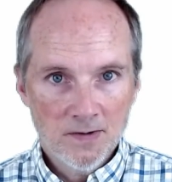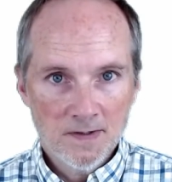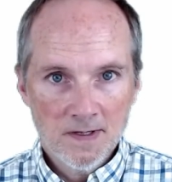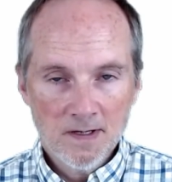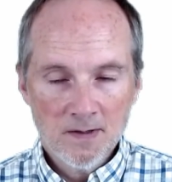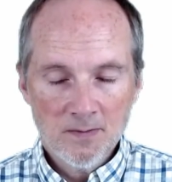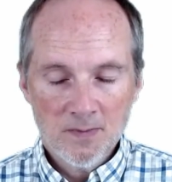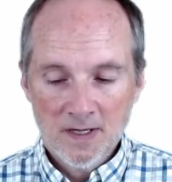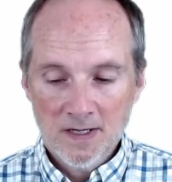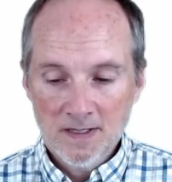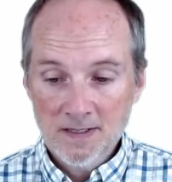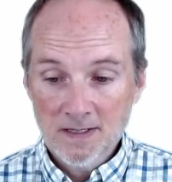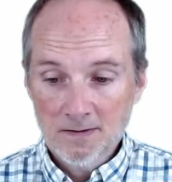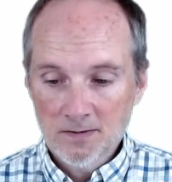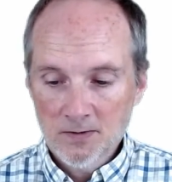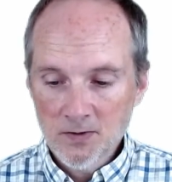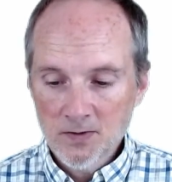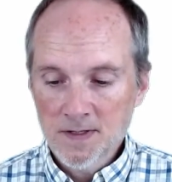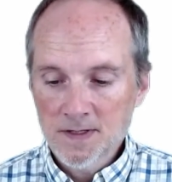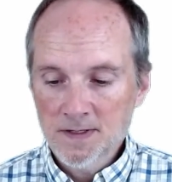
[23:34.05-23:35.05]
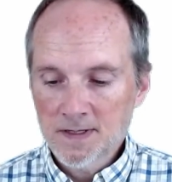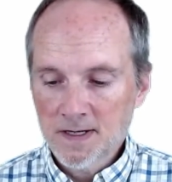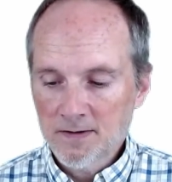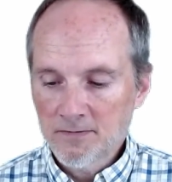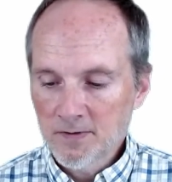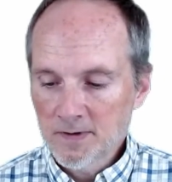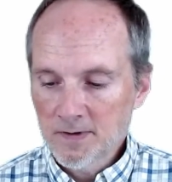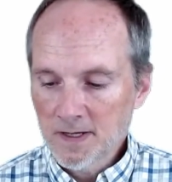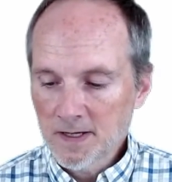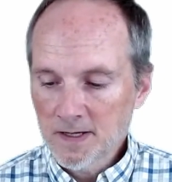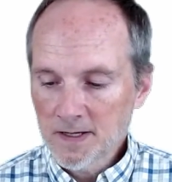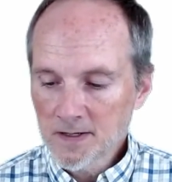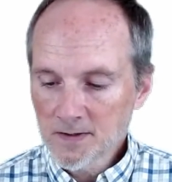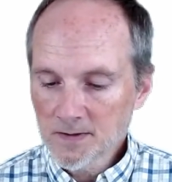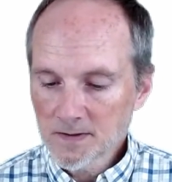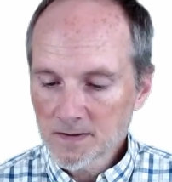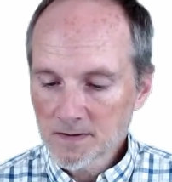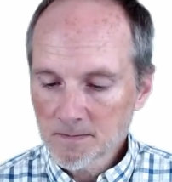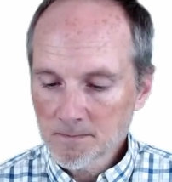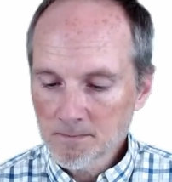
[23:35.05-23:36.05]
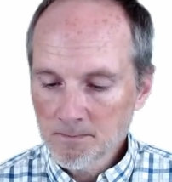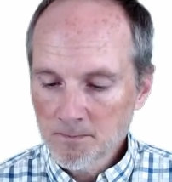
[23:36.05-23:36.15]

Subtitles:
it because it loses to everything else.